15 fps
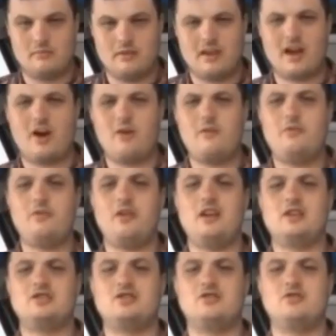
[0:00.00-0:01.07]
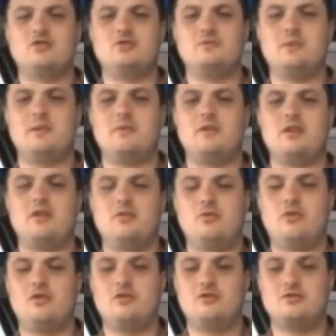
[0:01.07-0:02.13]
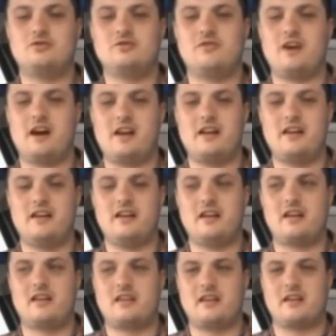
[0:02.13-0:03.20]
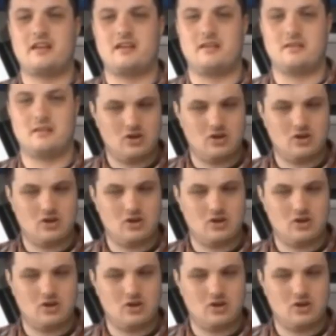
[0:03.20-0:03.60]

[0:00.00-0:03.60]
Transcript: Now if you'll excuse me, I'm going to talk to Sverre again.